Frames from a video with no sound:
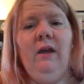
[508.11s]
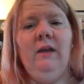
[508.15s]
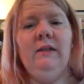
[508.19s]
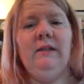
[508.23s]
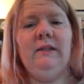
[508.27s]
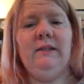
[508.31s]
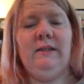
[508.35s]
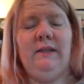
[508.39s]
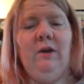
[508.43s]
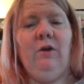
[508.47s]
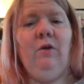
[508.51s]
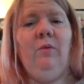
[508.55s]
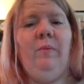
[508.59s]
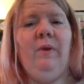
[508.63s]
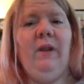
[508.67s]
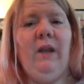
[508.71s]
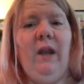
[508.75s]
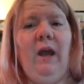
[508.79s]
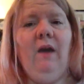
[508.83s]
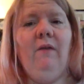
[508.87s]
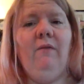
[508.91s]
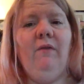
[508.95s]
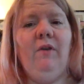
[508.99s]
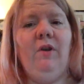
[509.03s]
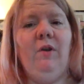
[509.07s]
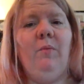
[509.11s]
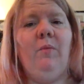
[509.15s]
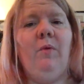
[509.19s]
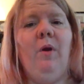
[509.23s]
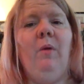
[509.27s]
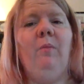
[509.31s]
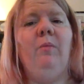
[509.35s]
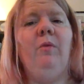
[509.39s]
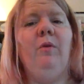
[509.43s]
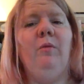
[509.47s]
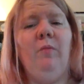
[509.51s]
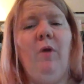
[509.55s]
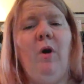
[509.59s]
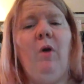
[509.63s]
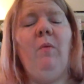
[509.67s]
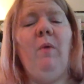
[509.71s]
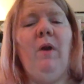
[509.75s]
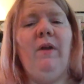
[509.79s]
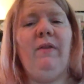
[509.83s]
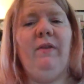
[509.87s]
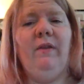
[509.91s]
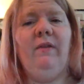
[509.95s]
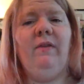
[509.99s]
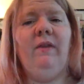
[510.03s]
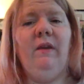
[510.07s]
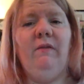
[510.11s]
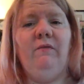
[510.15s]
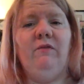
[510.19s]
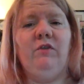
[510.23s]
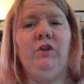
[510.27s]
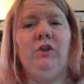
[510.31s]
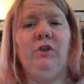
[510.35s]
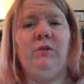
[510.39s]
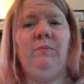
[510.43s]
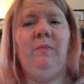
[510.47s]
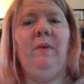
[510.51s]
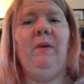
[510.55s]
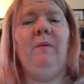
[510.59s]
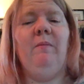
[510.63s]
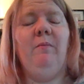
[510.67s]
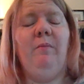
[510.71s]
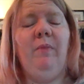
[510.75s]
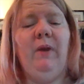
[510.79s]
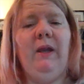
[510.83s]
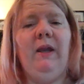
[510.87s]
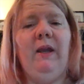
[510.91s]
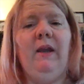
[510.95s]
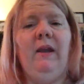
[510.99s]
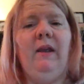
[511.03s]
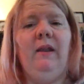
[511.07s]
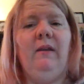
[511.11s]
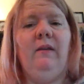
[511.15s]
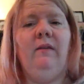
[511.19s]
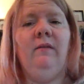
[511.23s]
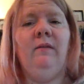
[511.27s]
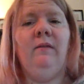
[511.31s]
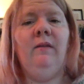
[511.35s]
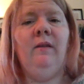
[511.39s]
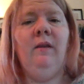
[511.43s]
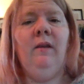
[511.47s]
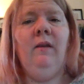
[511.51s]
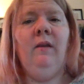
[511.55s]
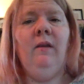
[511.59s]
still been having a problem or whether they've just been being